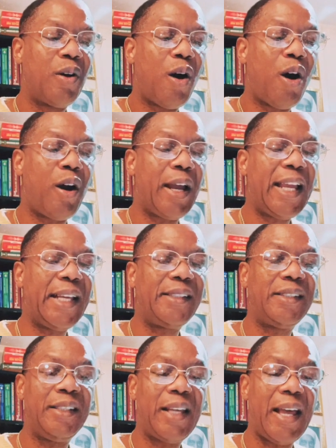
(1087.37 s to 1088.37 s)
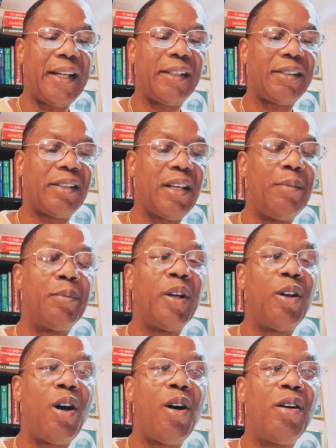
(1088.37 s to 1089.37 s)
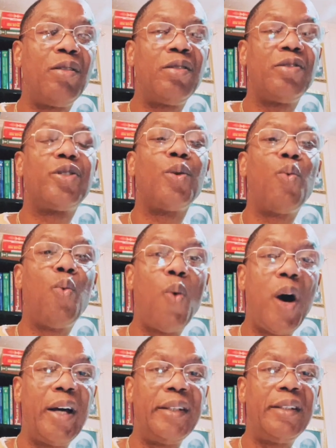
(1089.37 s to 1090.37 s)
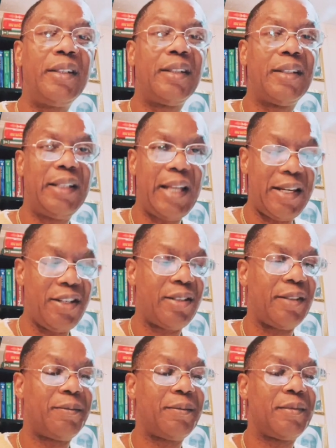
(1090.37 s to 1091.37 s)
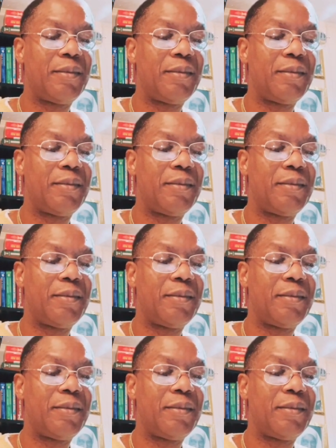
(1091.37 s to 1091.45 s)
are Asiatics and belong to one nation.